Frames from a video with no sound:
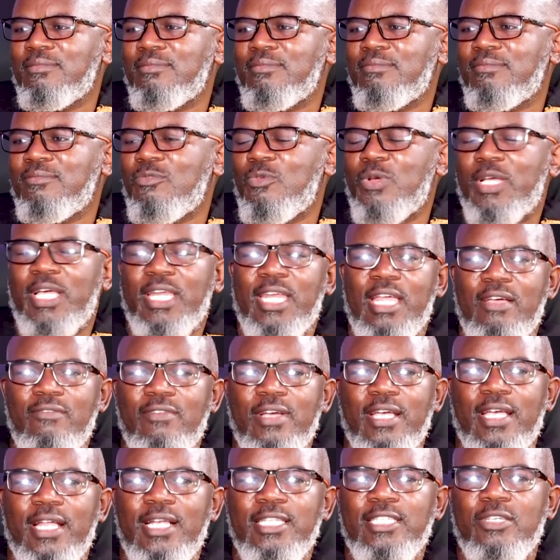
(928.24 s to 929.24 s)
We can have a
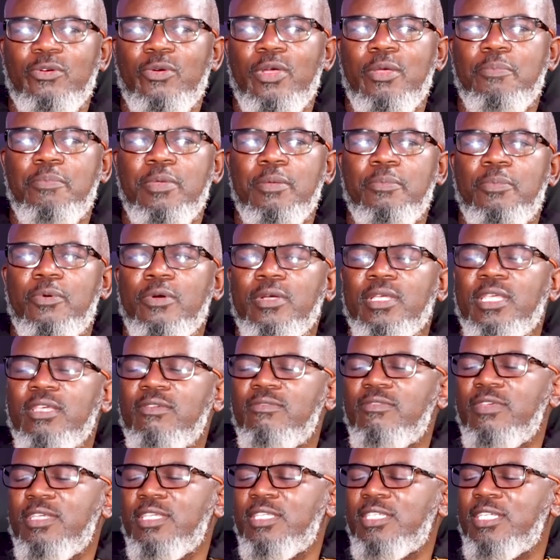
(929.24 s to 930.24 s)
culture where people
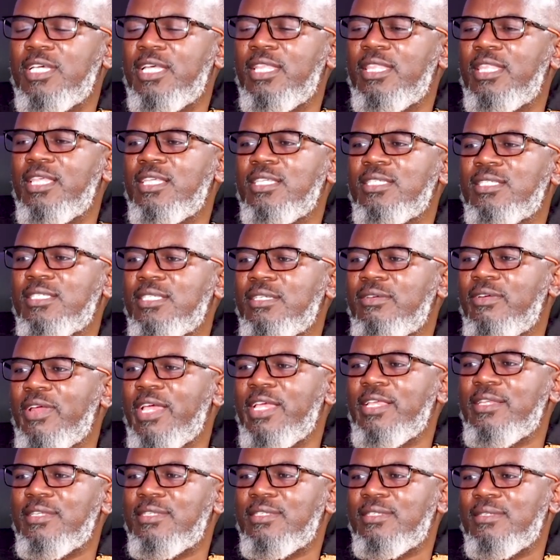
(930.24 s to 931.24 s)
give each other's rights.